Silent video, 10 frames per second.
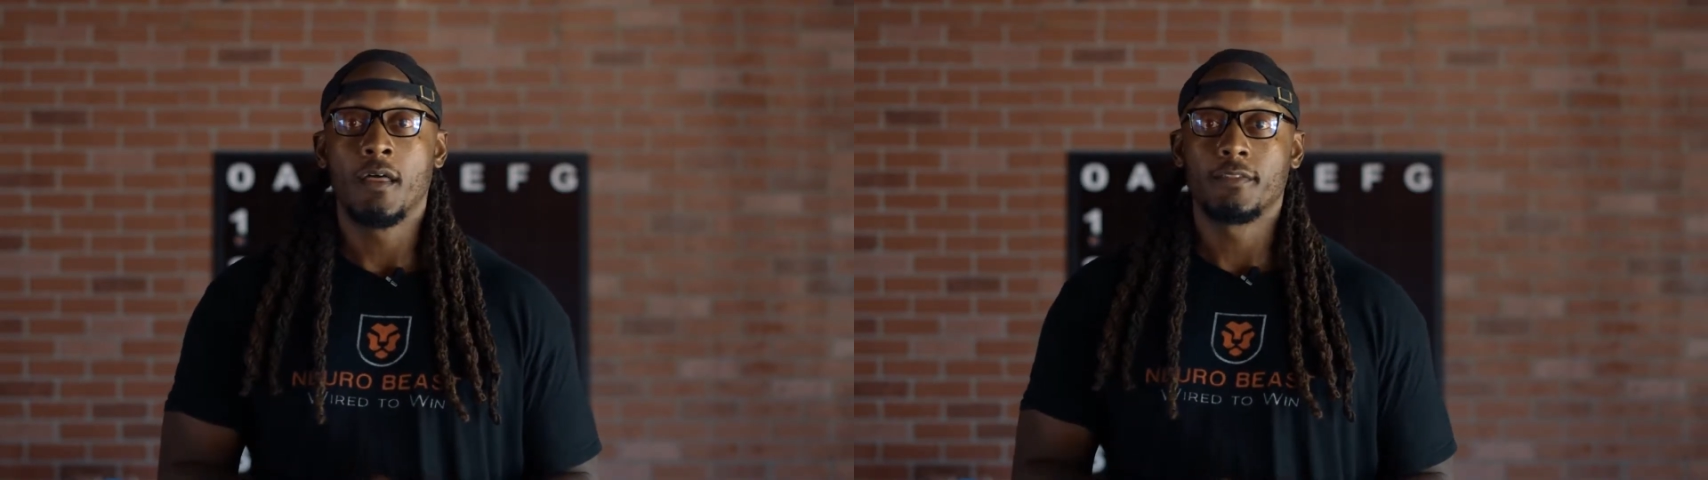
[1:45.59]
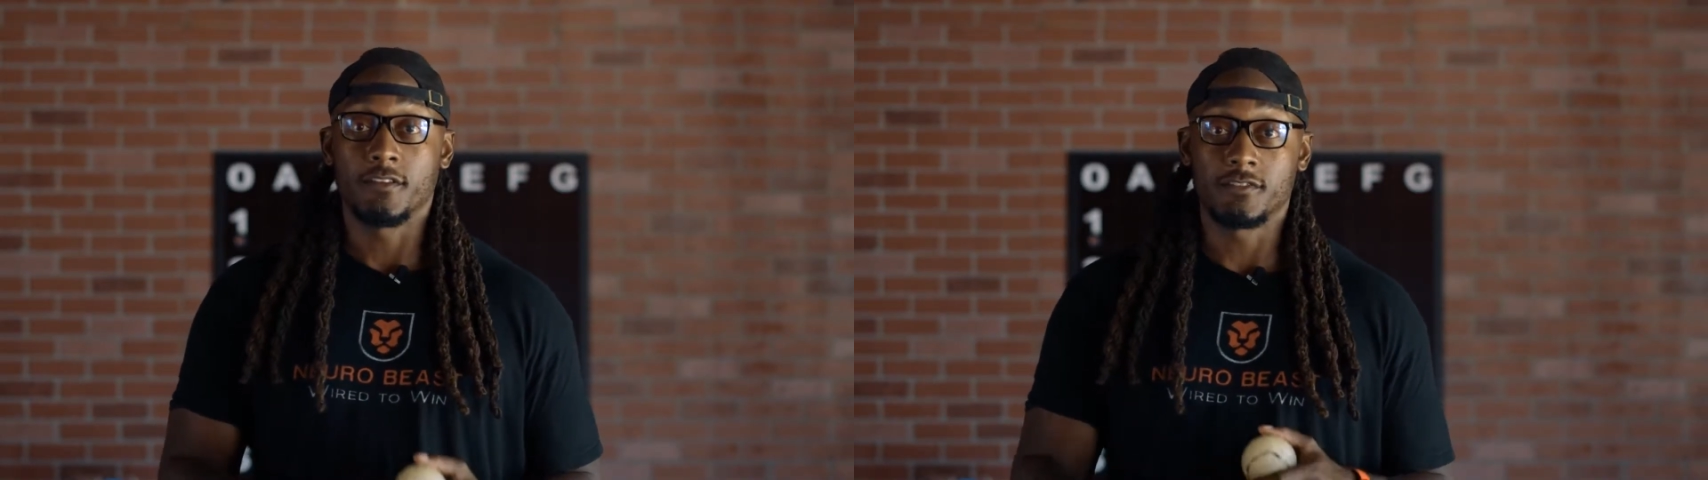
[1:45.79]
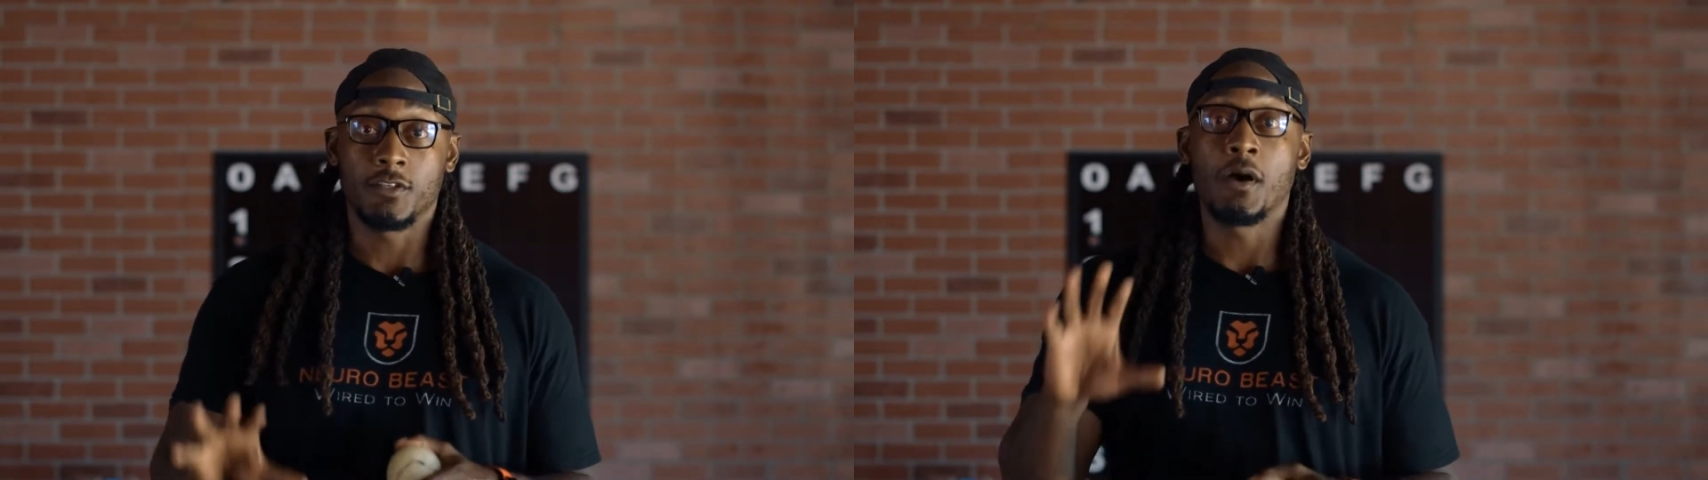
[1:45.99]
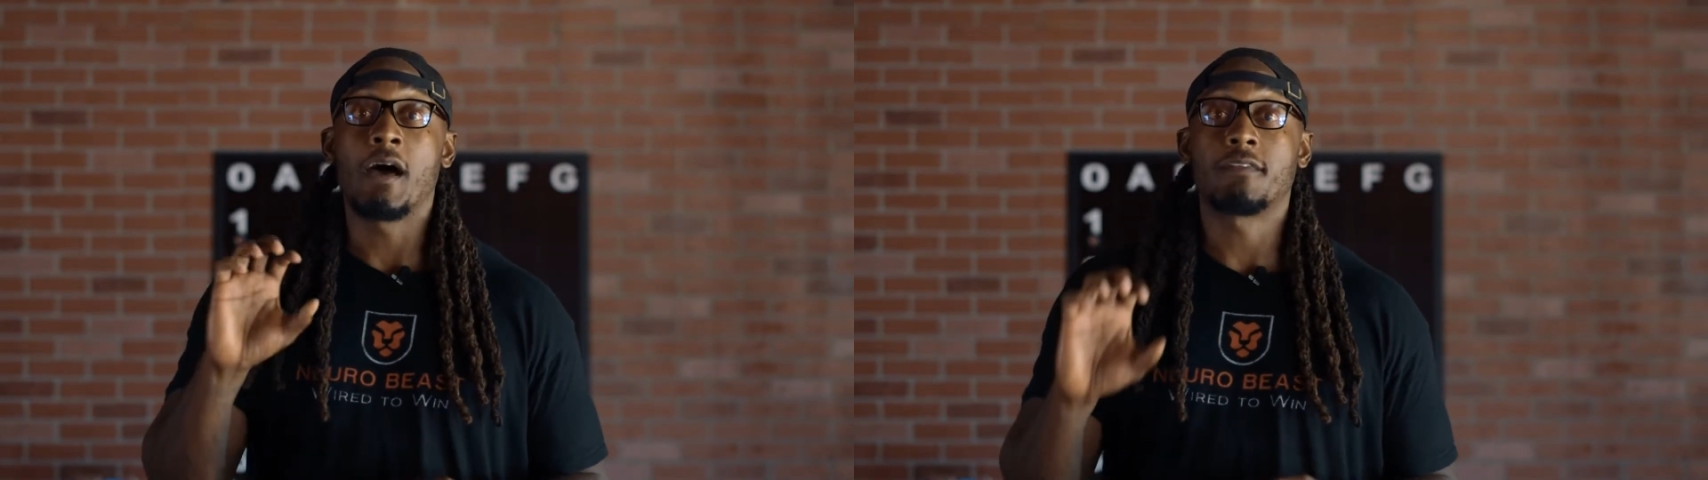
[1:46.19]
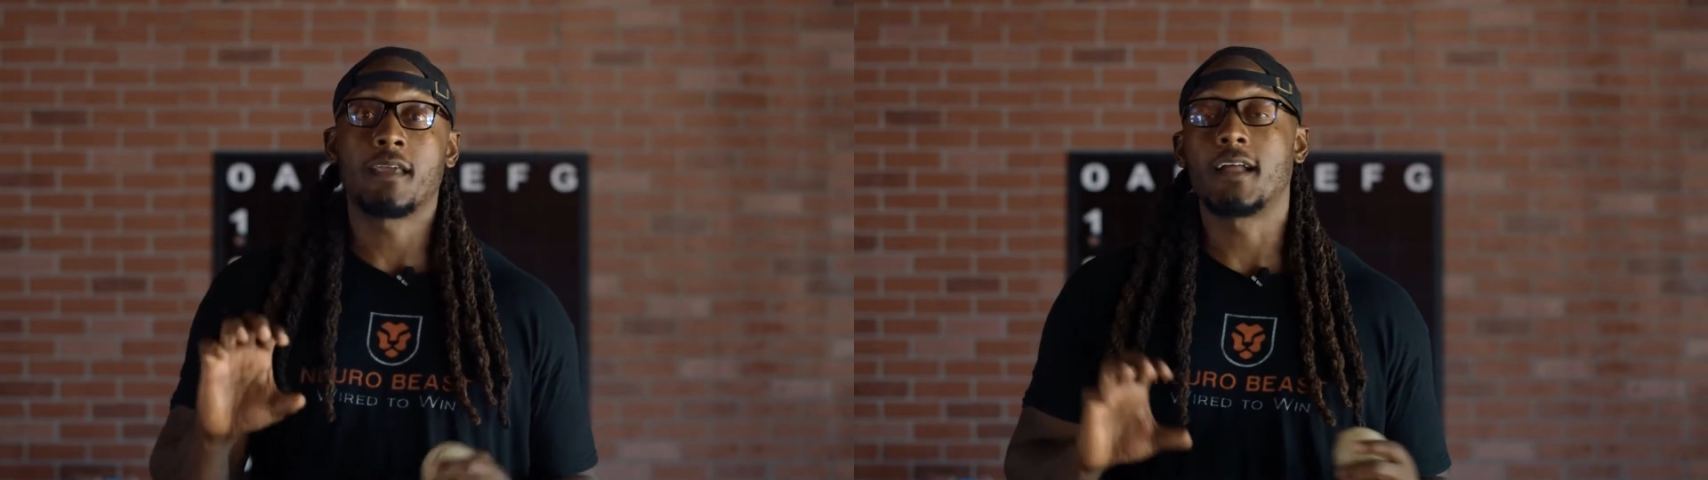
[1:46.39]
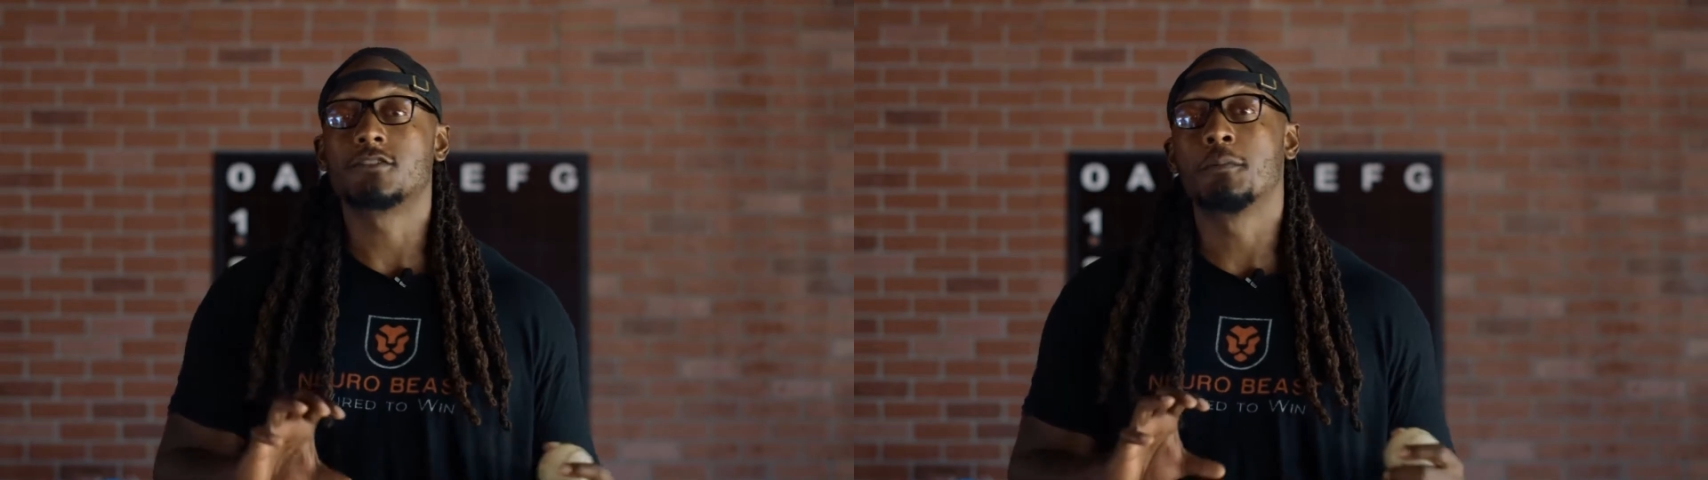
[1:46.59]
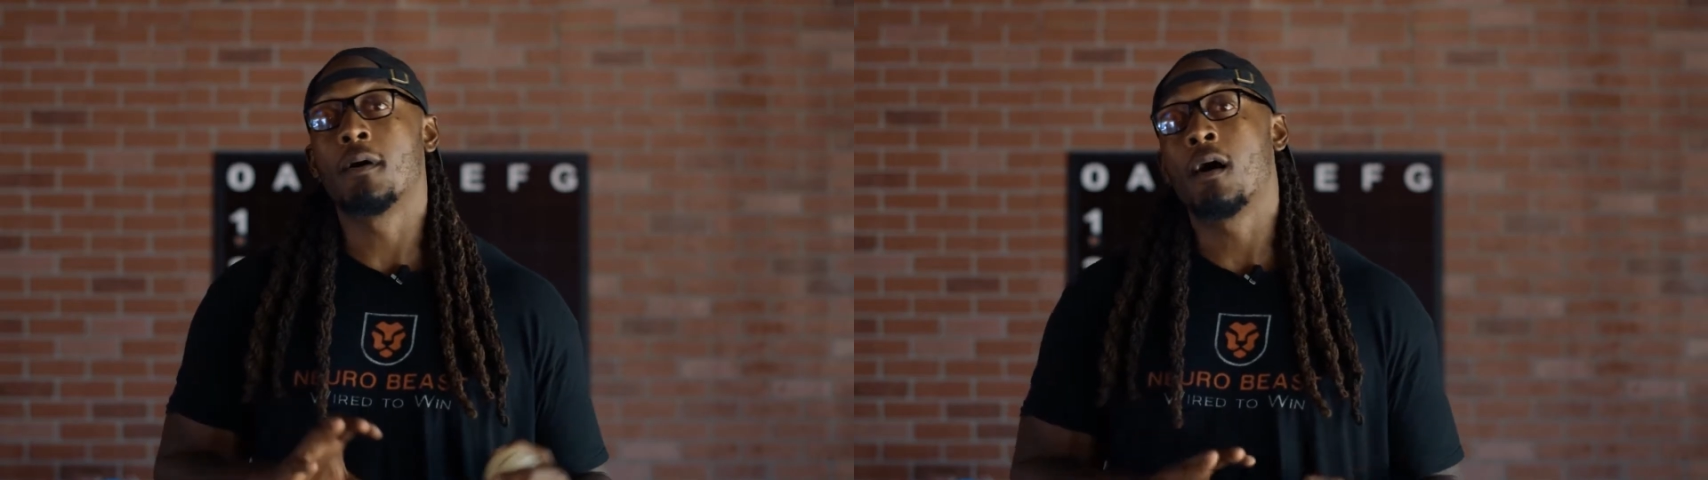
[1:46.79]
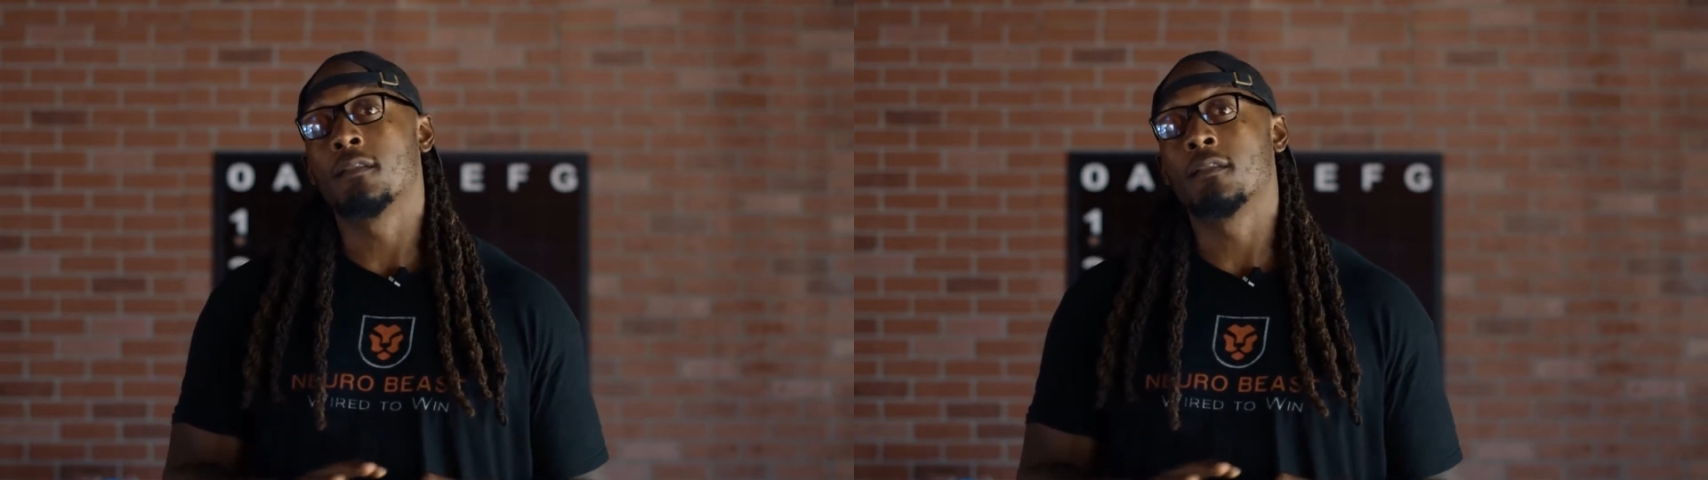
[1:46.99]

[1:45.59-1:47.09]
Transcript: They'll still have to catch the ball